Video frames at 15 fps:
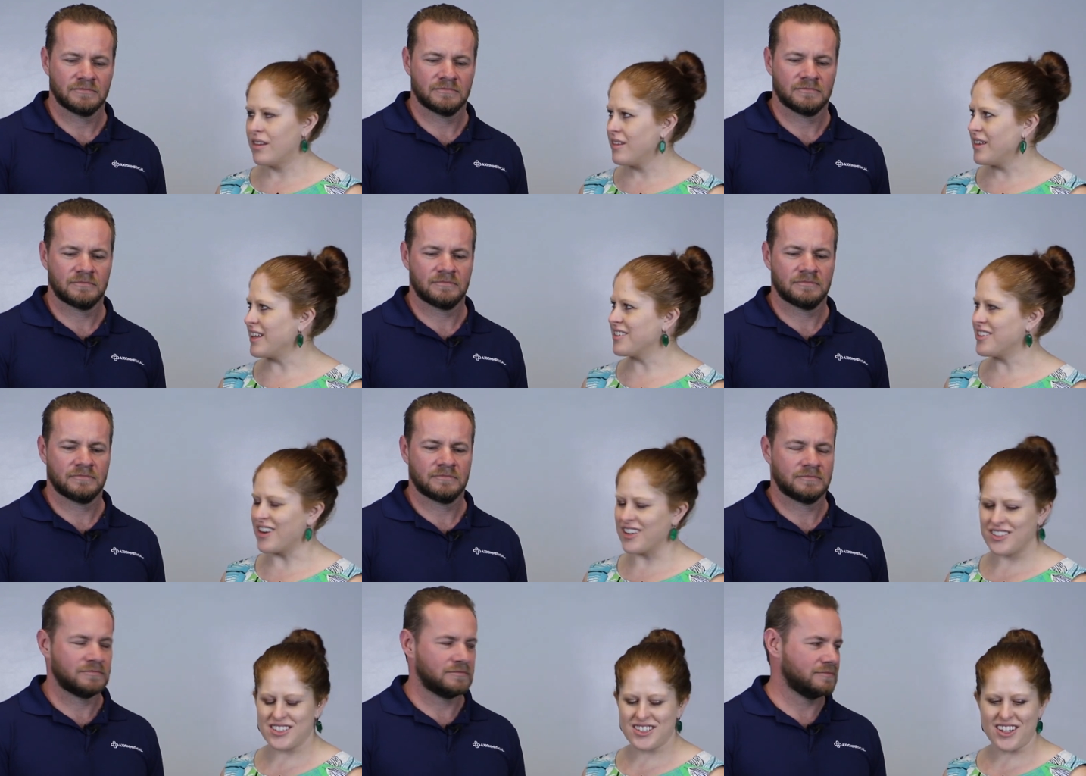Speaker 1: Thanks,
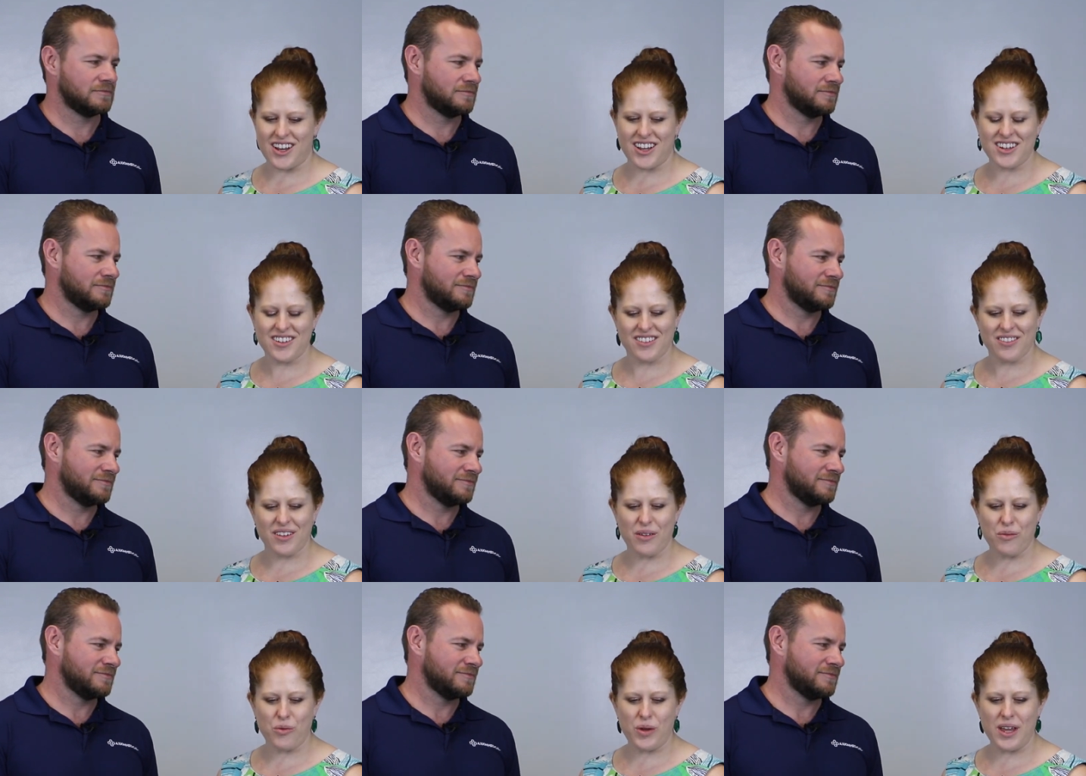Dr. Scott.
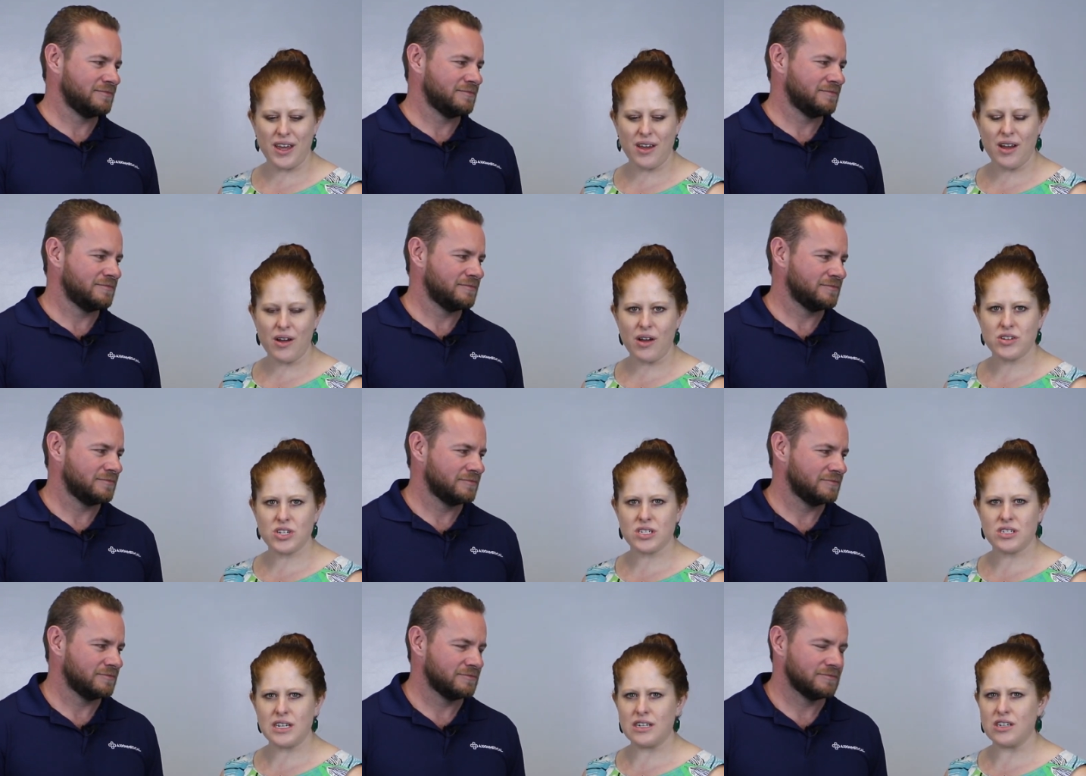We
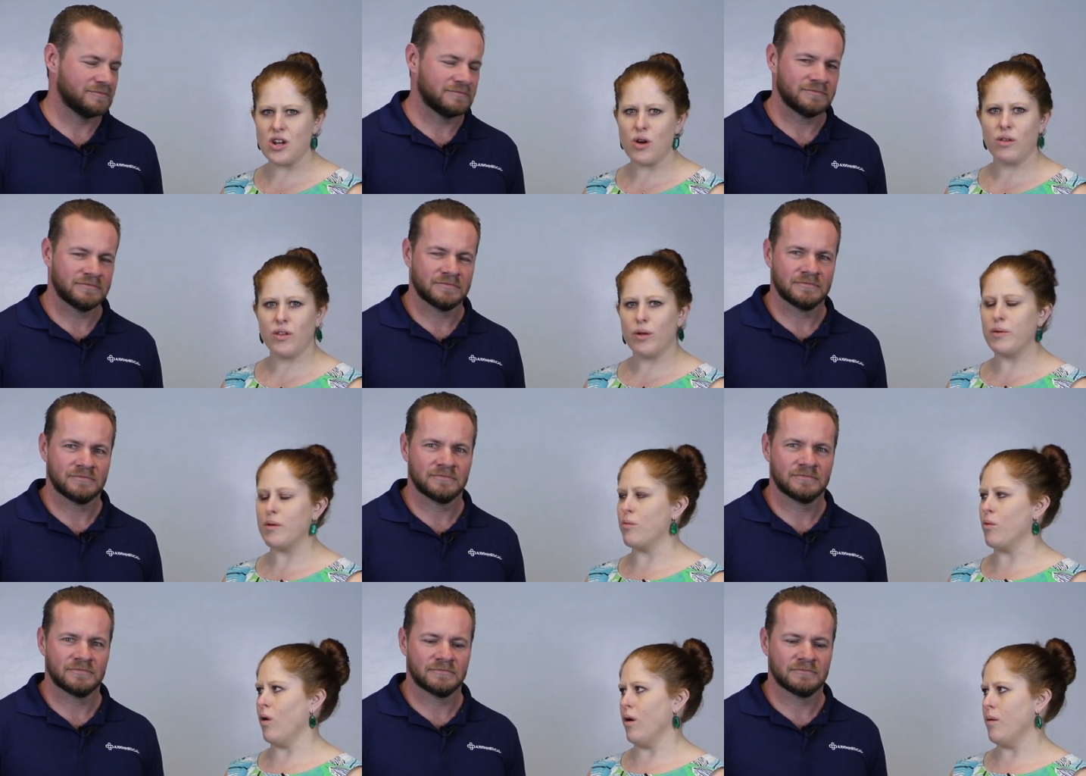just need to know a little bit
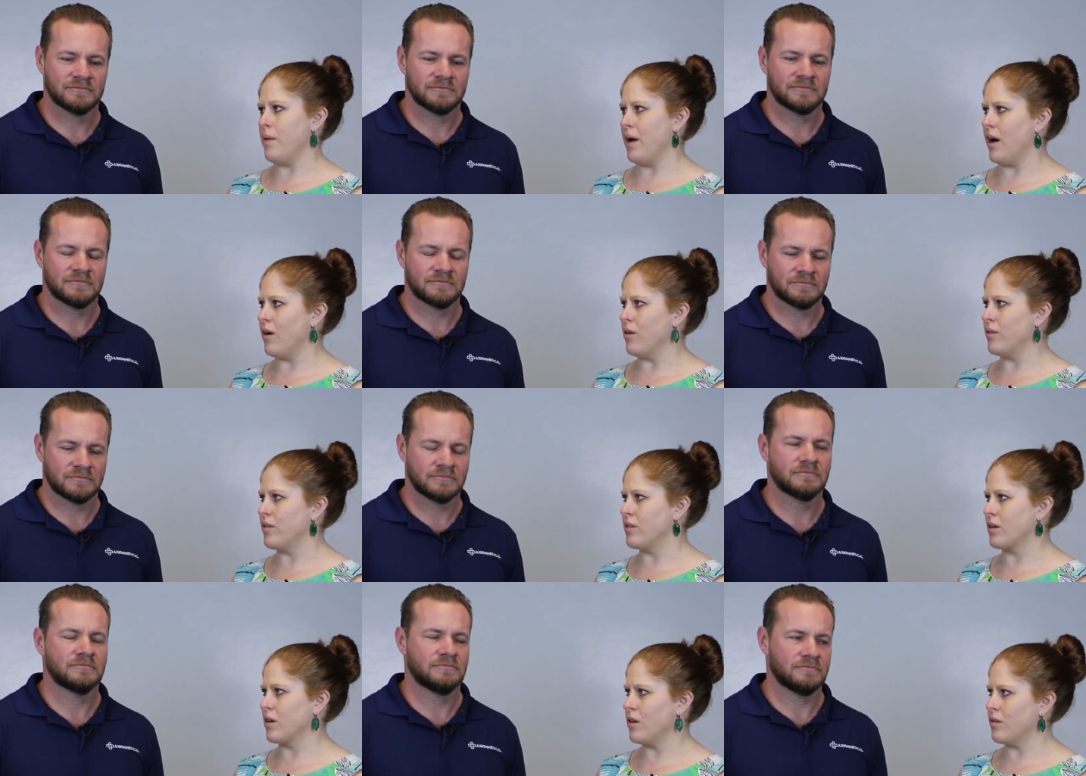more
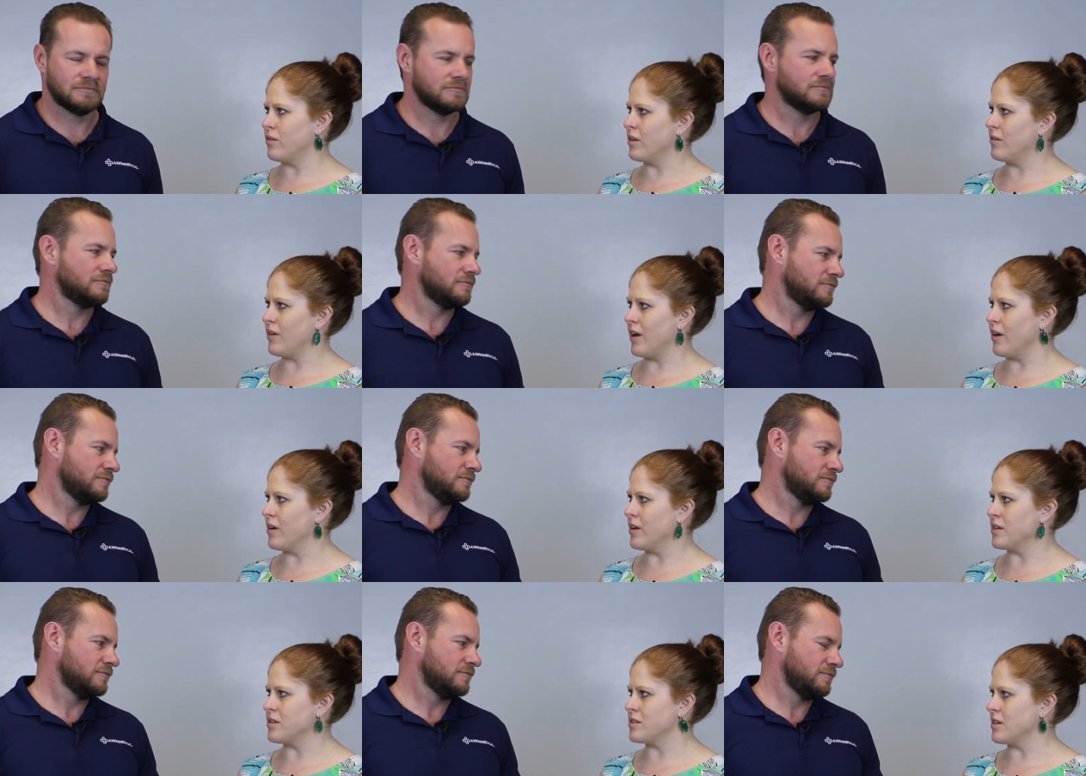about the COVID
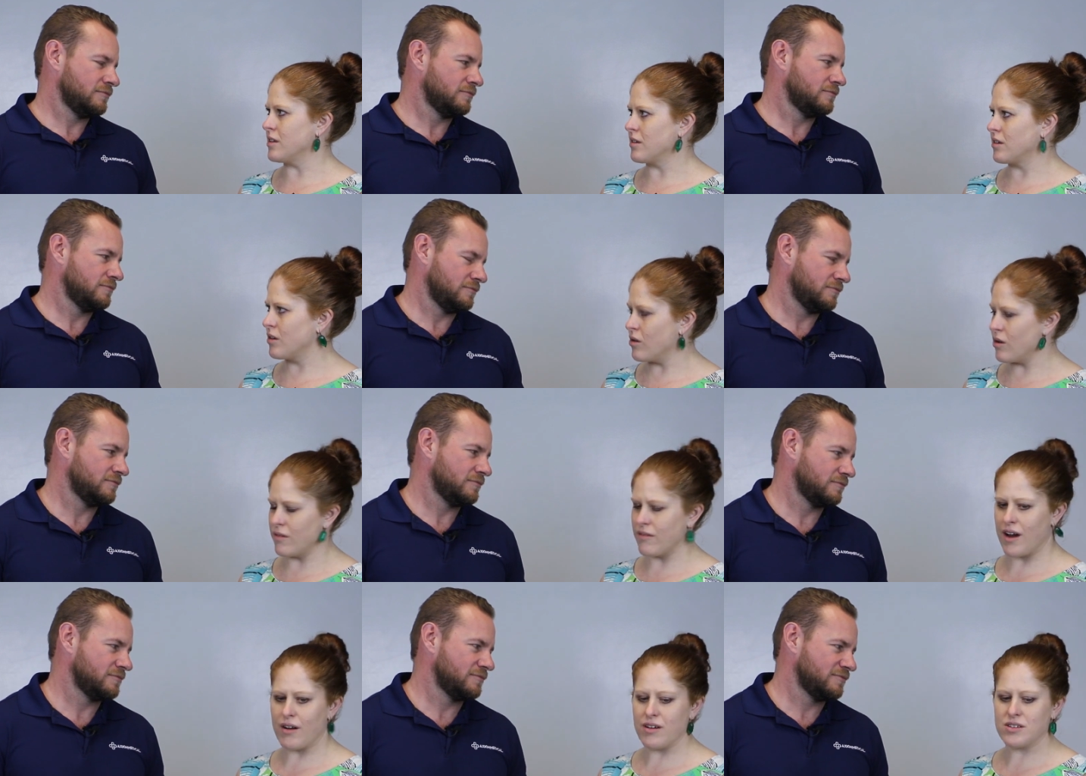virus and
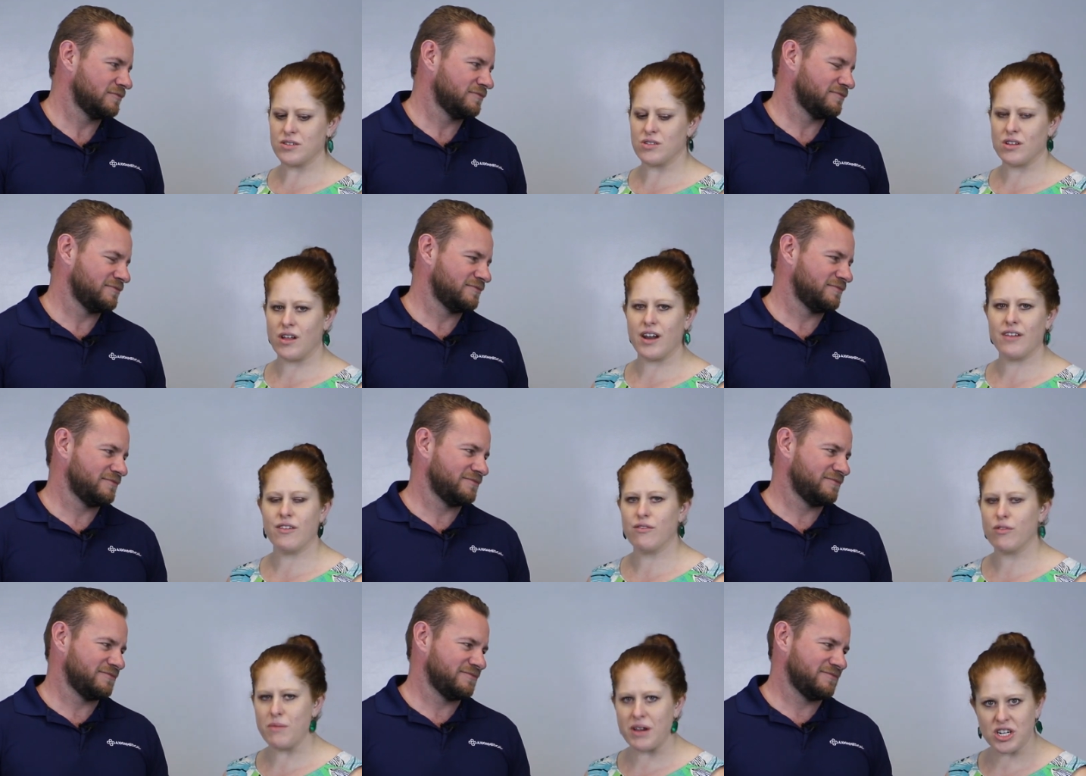coronavirus. There's a lot of
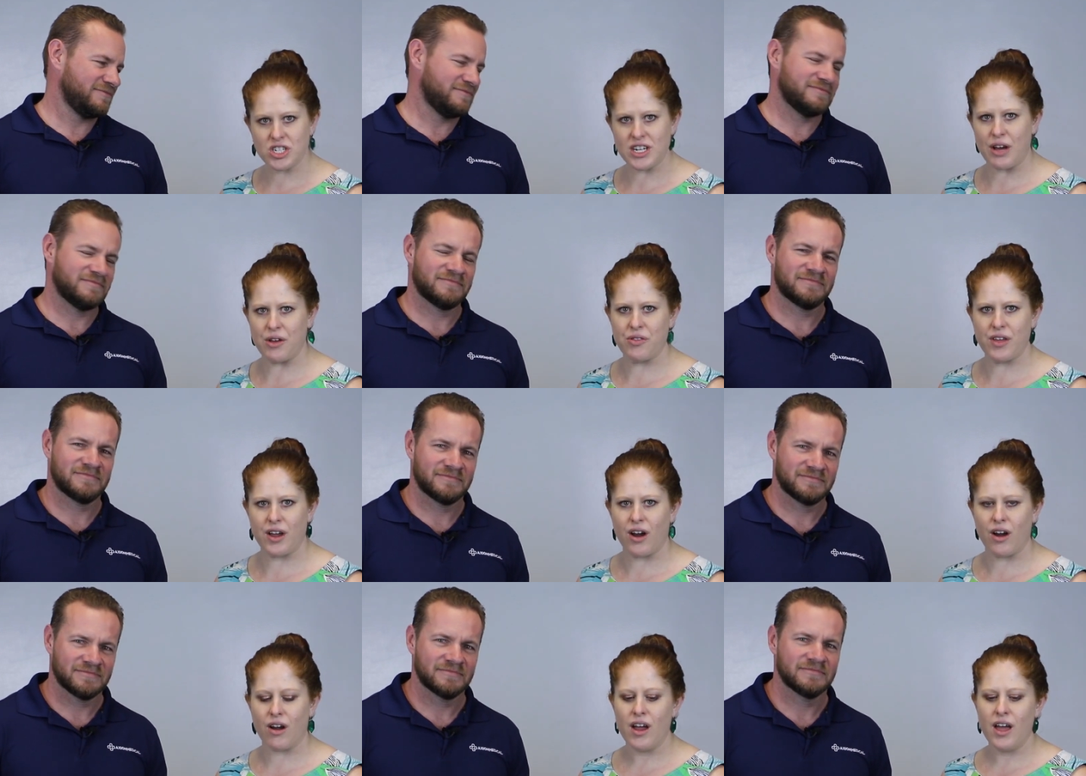information out
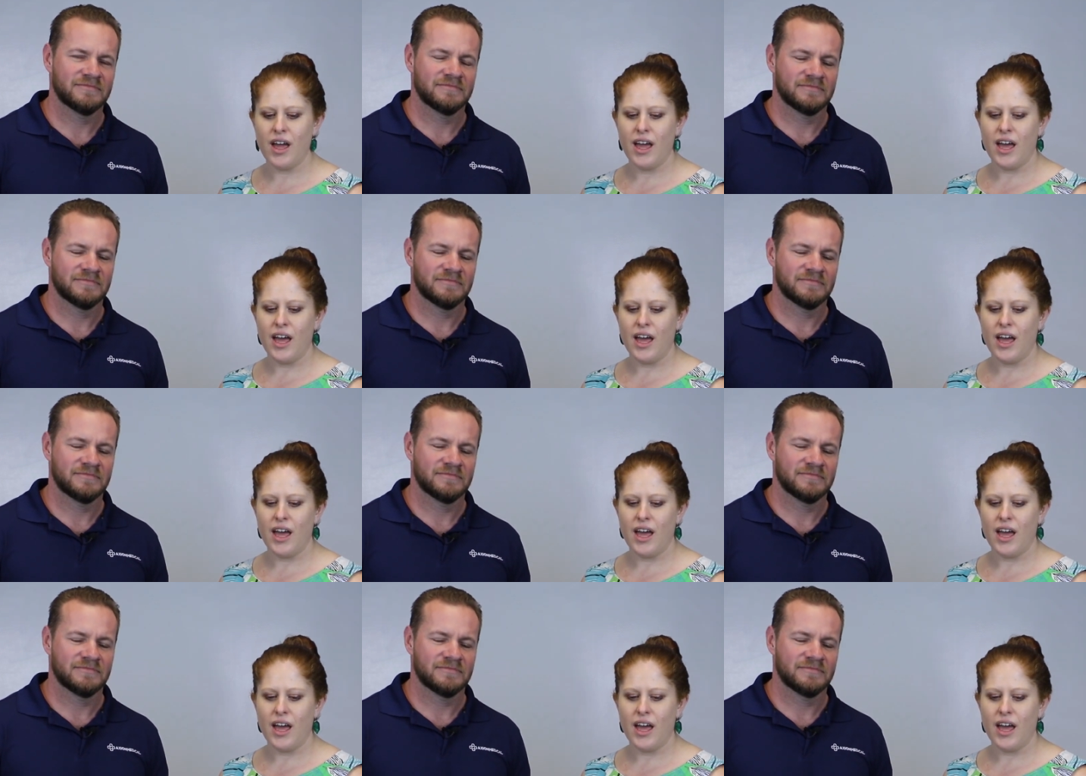there,